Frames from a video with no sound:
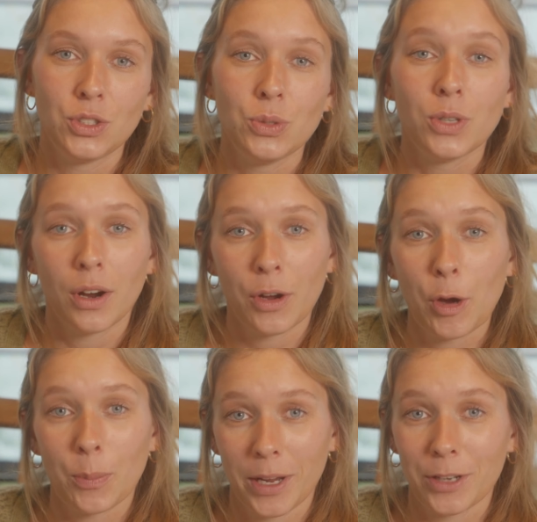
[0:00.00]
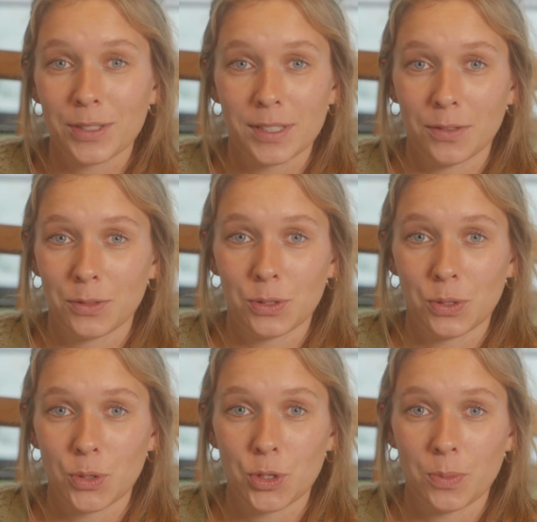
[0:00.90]
do not compare yourself to
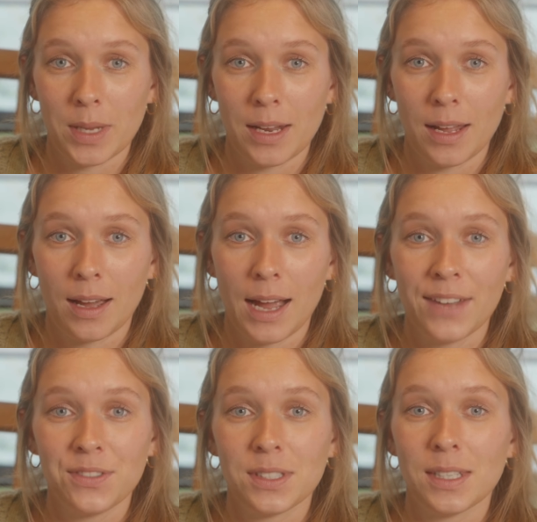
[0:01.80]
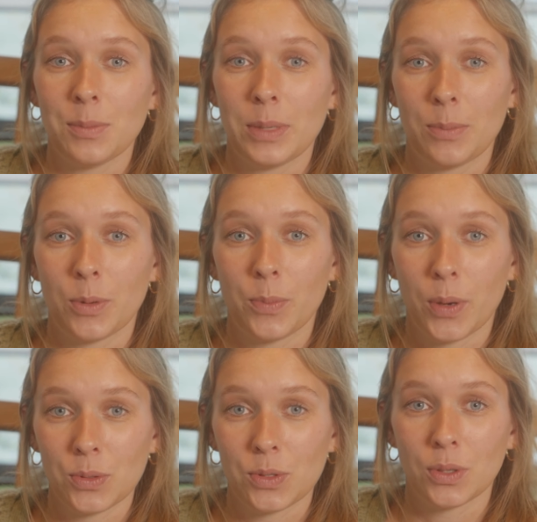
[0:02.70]
social media. I've seen people
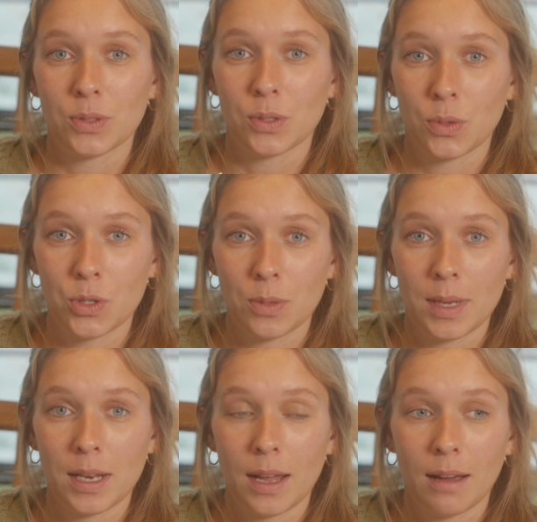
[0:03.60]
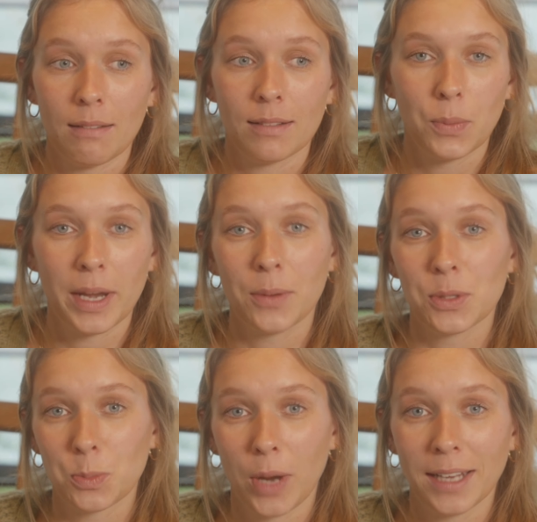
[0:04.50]
post on social media. When I
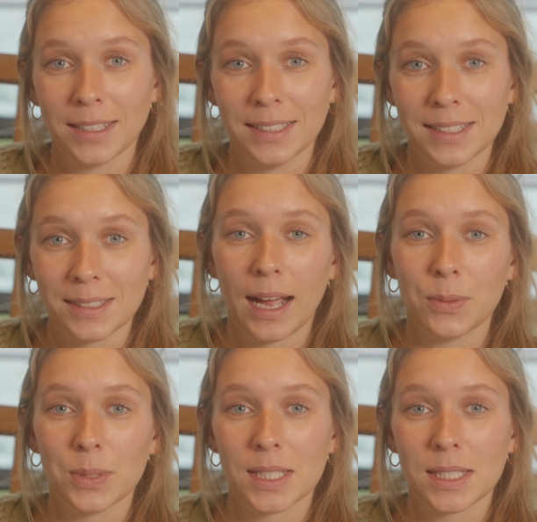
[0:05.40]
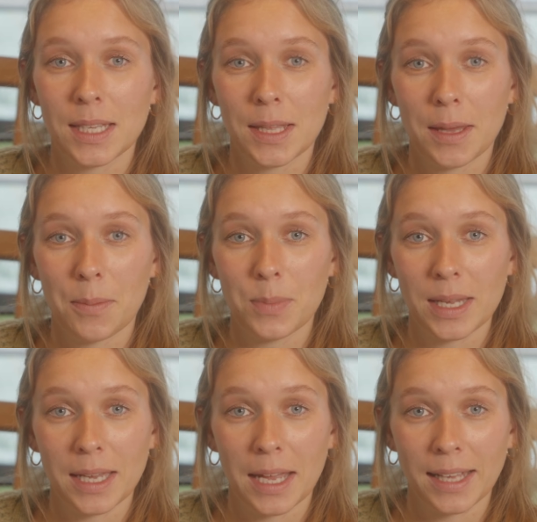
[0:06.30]
was pregnant, I would see them
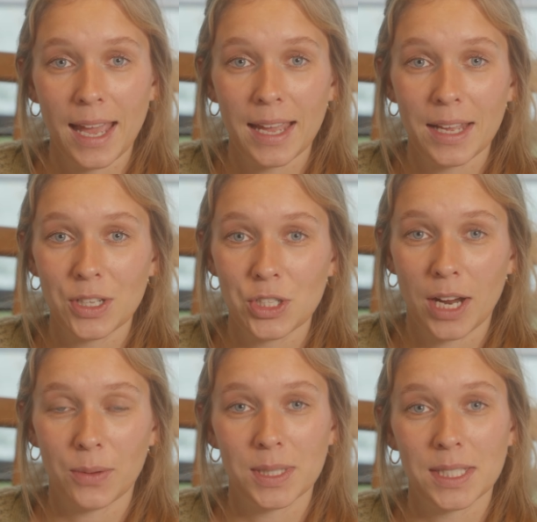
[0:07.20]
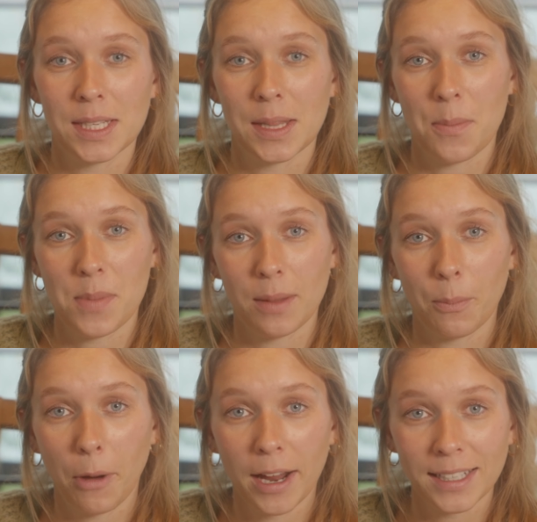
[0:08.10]
being engaged, I would see them
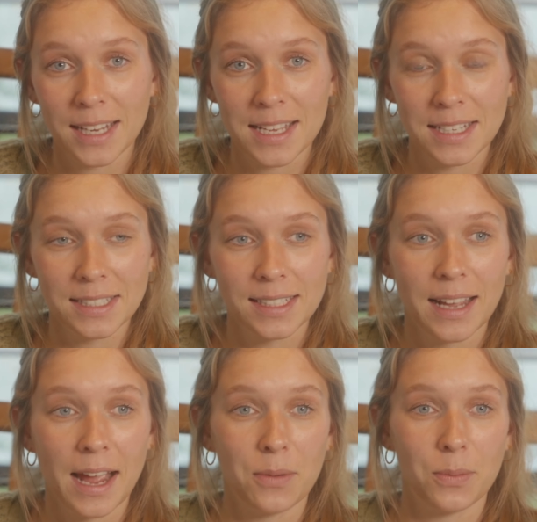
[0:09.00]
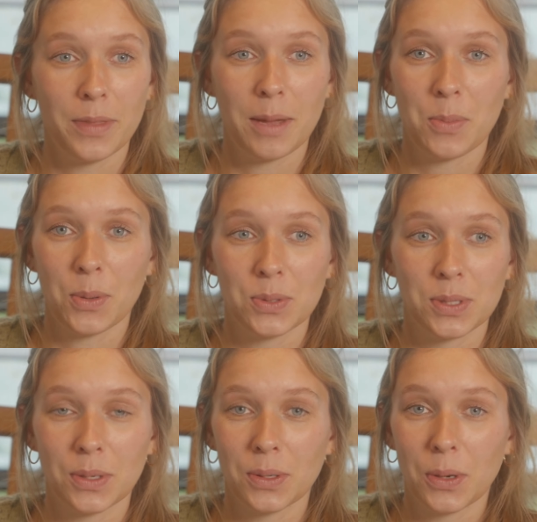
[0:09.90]
being pregnant. I, they
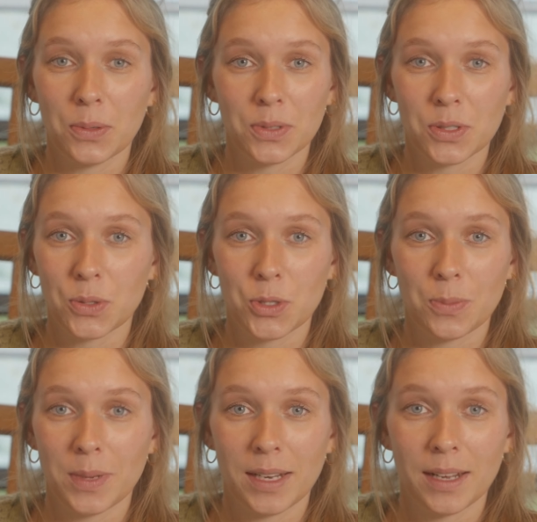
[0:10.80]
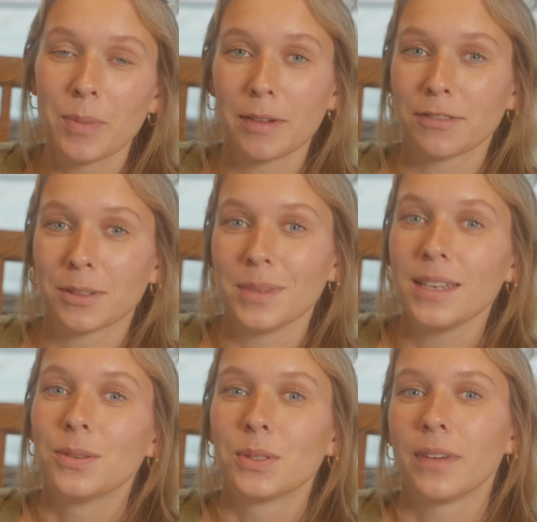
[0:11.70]
posted all over social media. But for
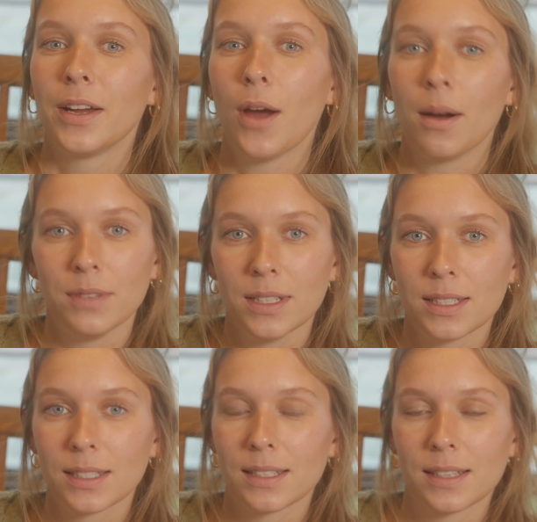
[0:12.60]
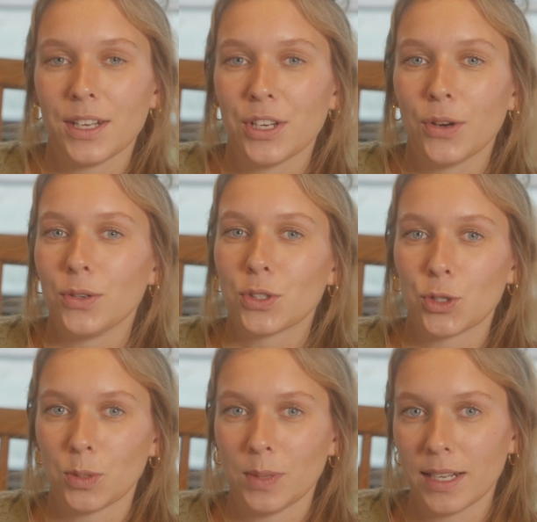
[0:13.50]
me, it was very obvious because I know
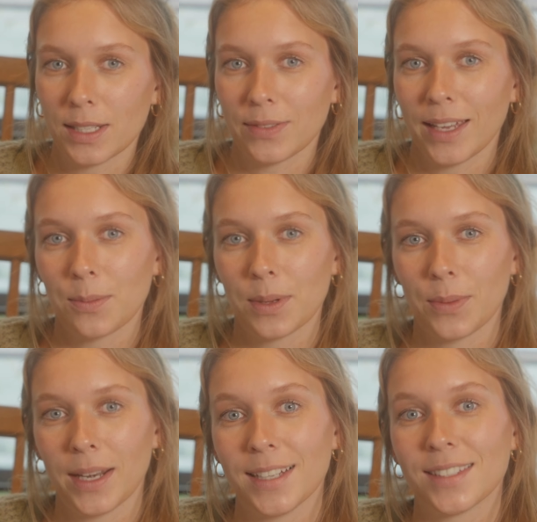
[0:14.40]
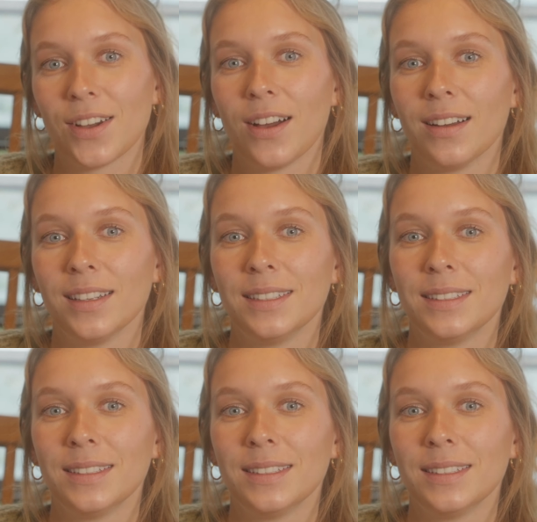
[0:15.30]
social media is fake, but when I saw